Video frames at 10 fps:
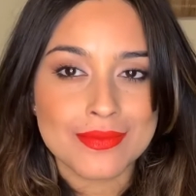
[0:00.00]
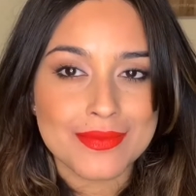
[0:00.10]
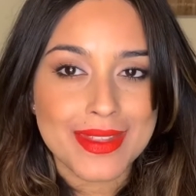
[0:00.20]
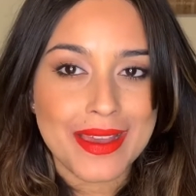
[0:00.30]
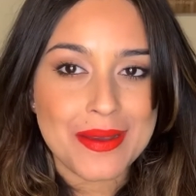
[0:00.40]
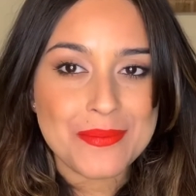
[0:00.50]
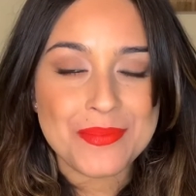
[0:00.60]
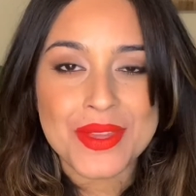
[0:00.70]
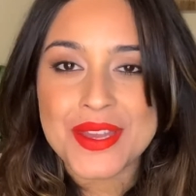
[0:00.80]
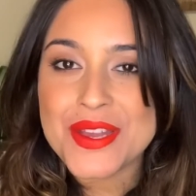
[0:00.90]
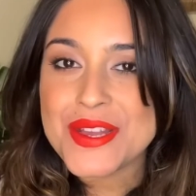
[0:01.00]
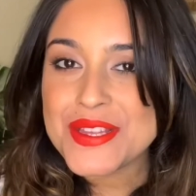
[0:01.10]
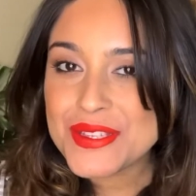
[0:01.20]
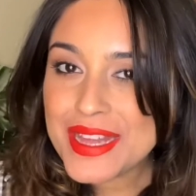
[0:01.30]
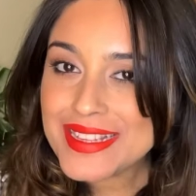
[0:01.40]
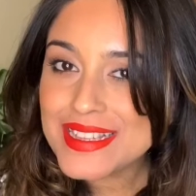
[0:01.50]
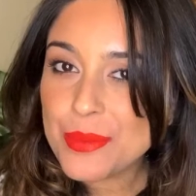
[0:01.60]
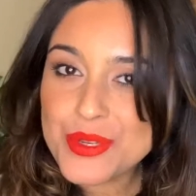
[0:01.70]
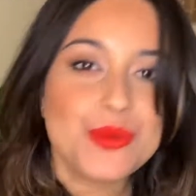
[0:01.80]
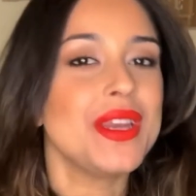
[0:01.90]
Yeah. So that's number
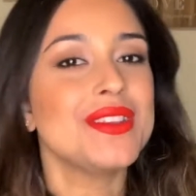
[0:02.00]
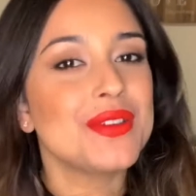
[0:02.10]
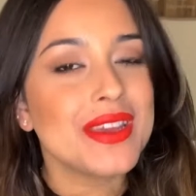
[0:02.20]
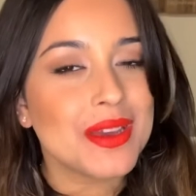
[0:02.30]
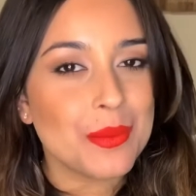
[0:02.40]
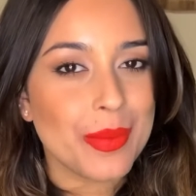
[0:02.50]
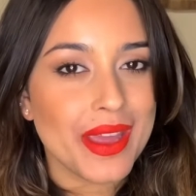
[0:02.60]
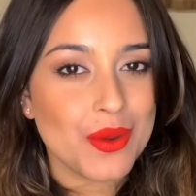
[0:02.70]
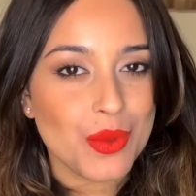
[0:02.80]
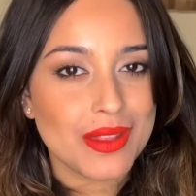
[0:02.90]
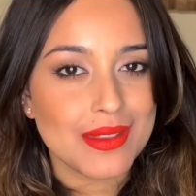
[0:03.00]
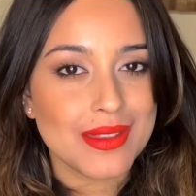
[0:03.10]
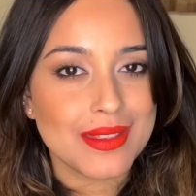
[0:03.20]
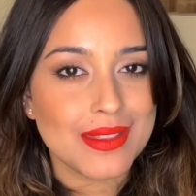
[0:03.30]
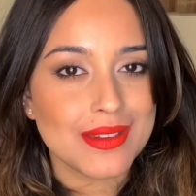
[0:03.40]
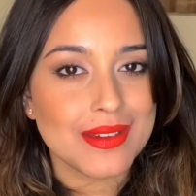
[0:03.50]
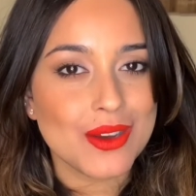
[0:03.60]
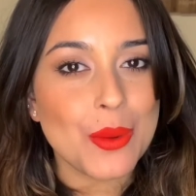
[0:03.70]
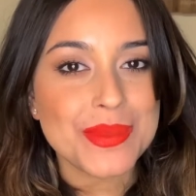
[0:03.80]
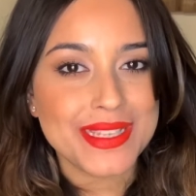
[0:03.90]
23 compared with the
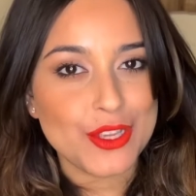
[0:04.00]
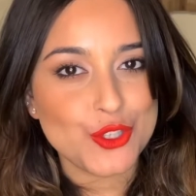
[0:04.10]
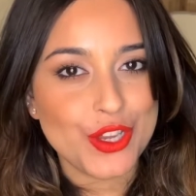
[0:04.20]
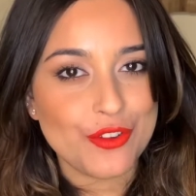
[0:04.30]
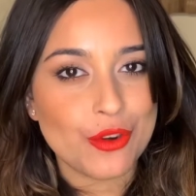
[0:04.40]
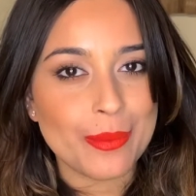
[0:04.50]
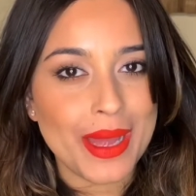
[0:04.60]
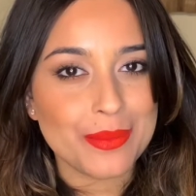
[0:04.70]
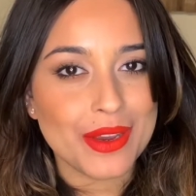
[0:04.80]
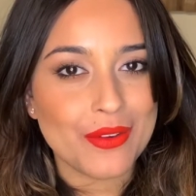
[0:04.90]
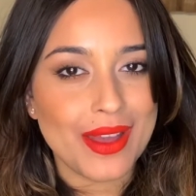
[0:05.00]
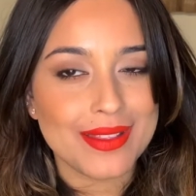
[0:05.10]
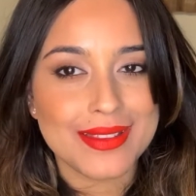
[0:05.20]
Obsessed shade from PatMcGrath.